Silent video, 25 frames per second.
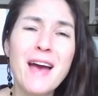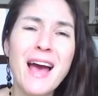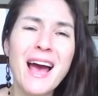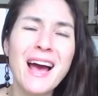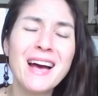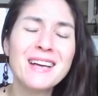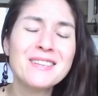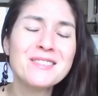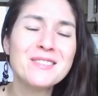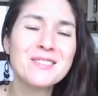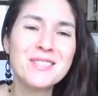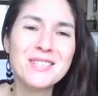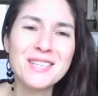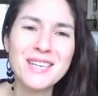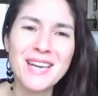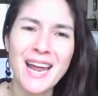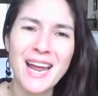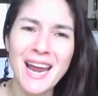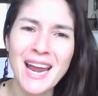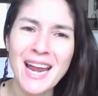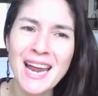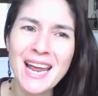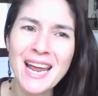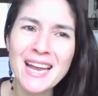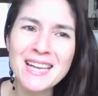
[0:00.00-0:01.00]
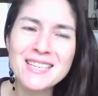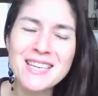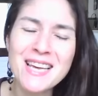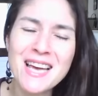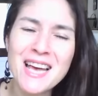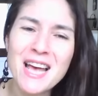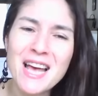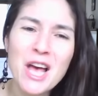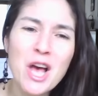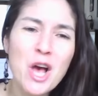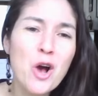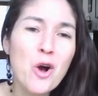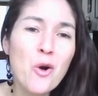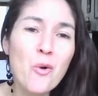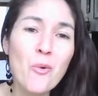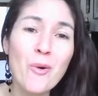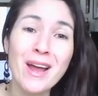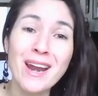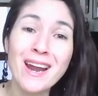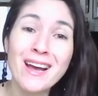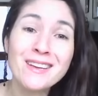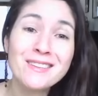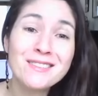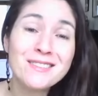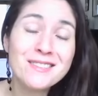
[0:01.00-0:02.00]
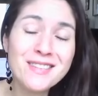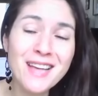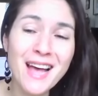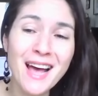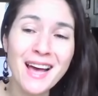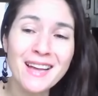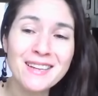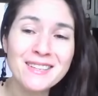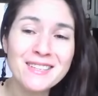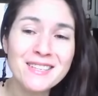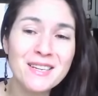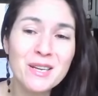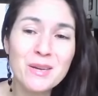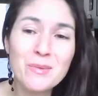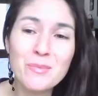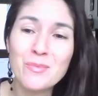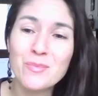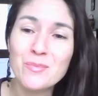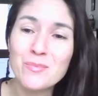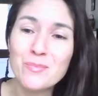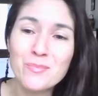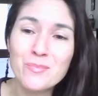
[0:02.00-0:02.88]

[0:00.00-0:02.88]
fascinated when I sat